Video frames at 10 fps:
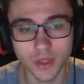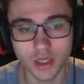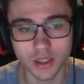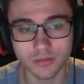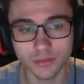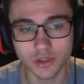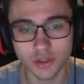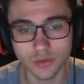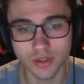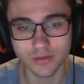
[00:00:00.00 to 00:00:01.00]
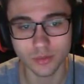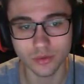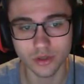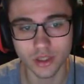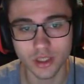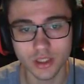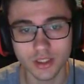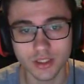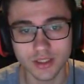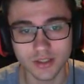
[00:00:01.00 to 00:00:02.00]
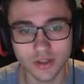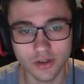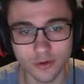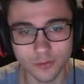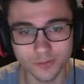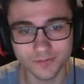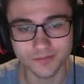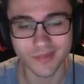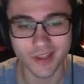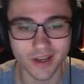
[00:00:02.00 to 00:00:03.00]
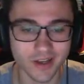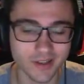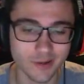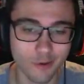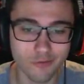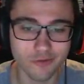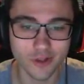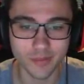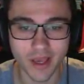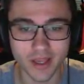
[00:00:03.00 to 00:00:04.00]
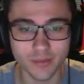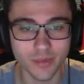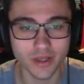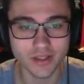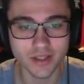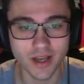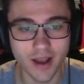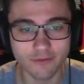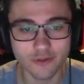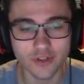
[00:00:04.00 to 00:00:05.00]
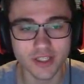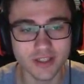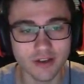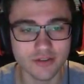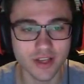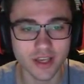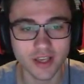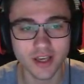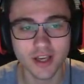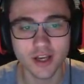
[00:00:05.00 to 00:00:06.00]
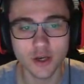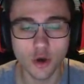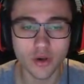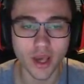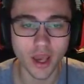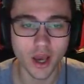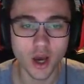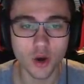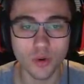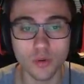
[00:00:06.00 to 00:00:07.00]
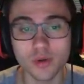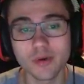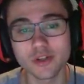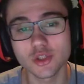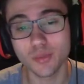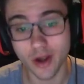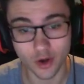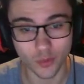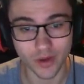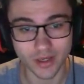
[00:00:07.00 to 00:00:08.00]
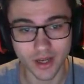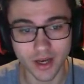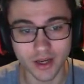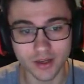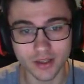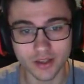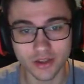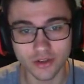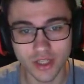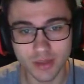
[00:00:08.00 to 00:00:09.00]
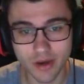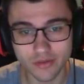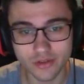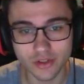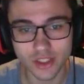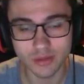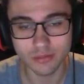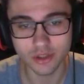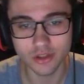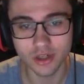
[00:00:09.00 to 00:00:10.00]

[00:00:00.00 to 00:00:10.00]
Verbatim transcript: because um, you wouldn't have to worry. So, hopefully, man. But uh, after this, I was like, okay, well, what about Spider-Gwen? Uh, their debuffs are similar,